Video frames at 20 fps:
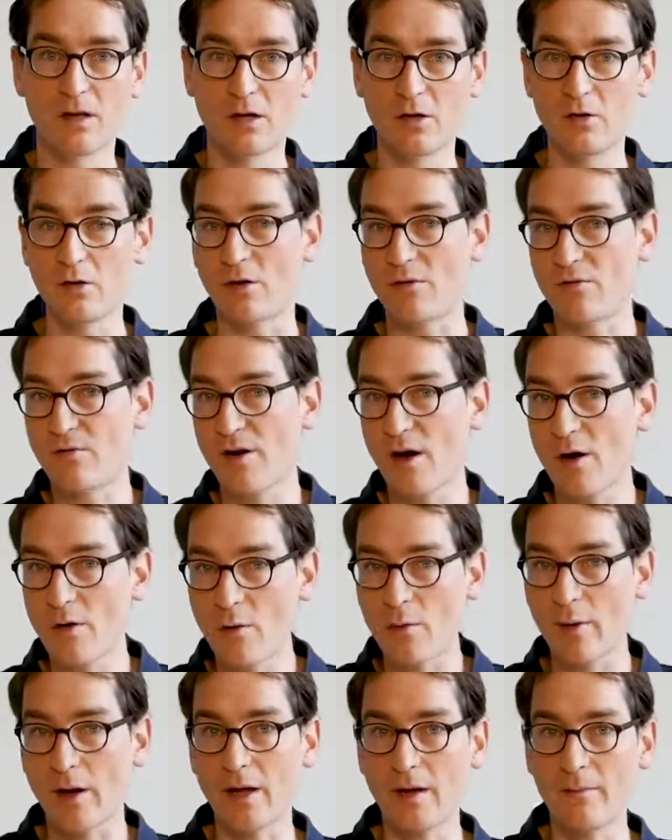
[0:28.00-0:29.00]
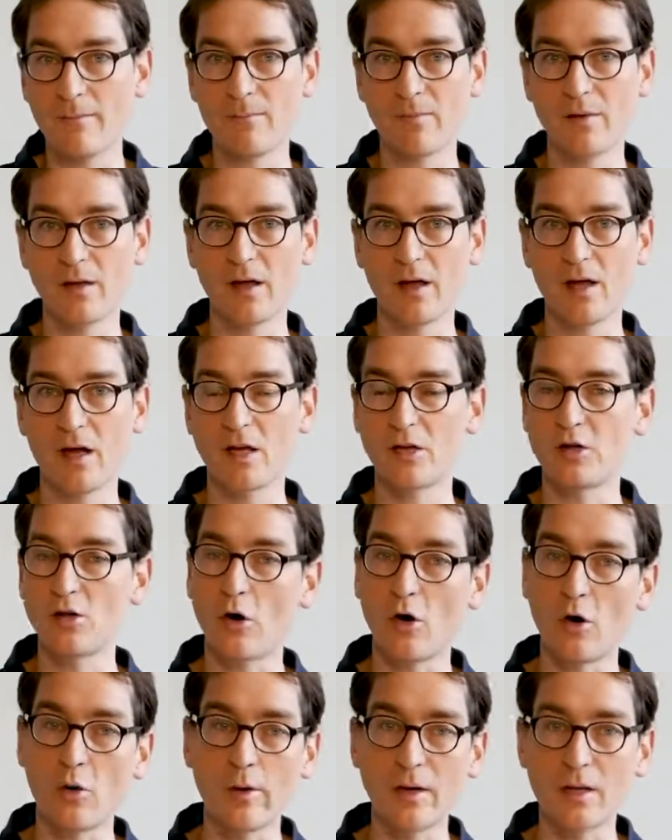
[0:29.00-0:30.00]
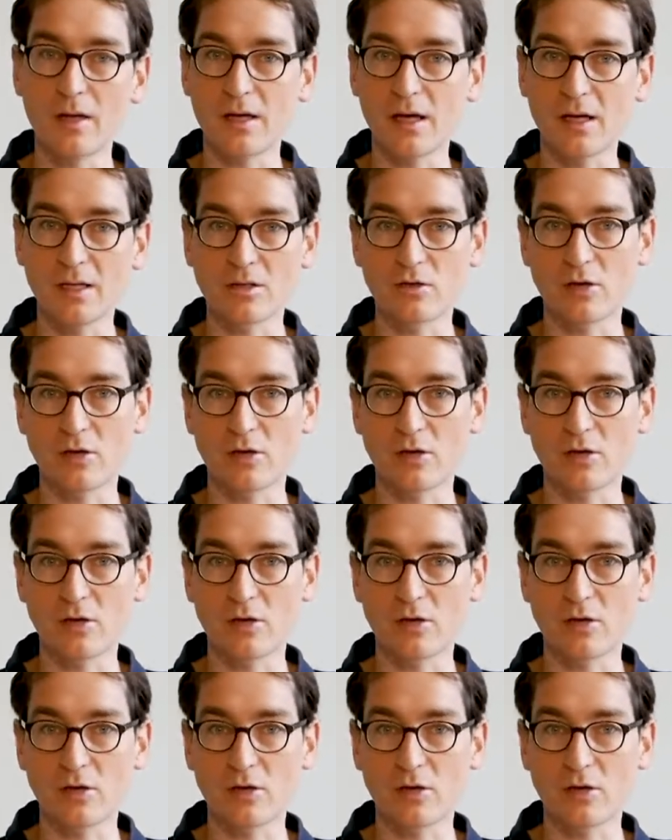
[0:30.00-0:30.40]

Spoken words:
You are far away and you always get